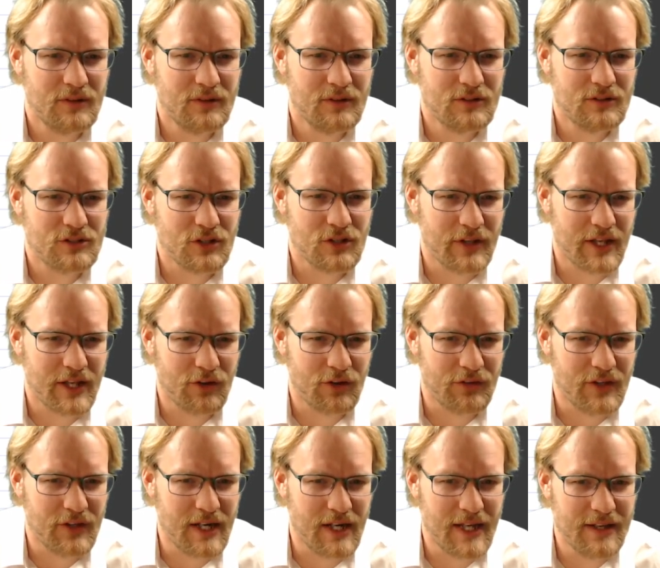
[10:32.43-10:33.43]
So that on
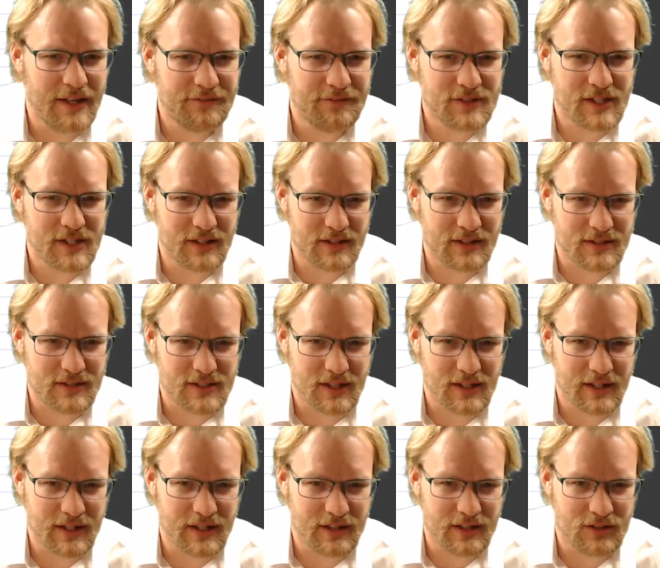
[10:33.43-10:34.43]
the left-hand
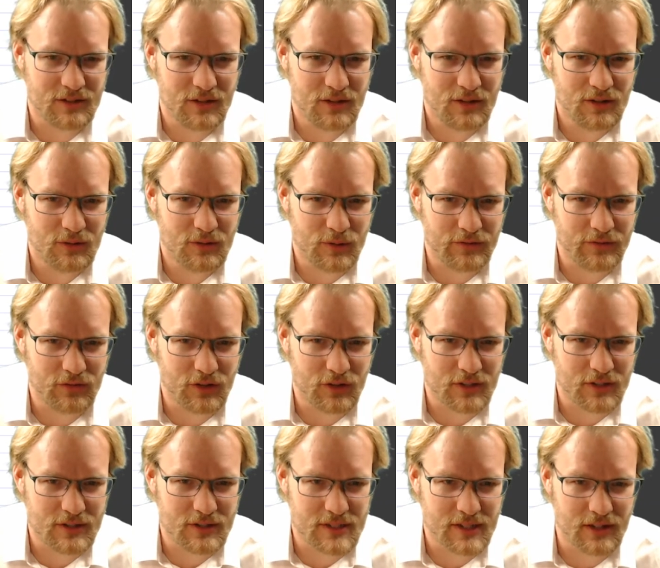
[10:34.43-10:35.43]
side, we've
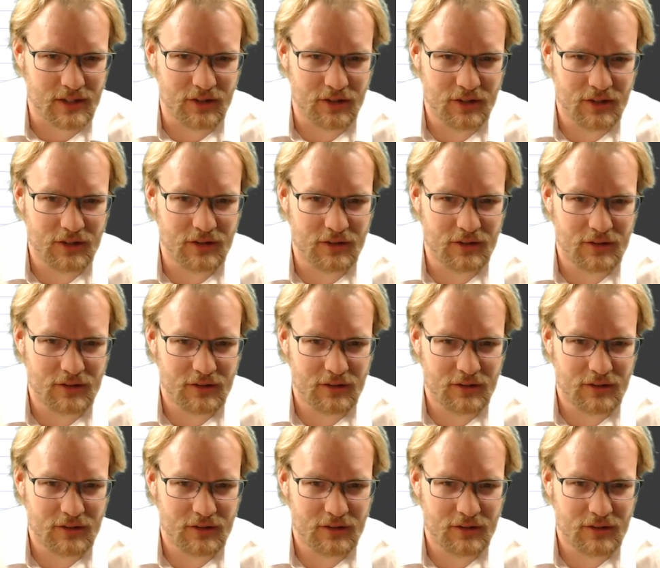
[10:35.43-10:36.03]
got 0.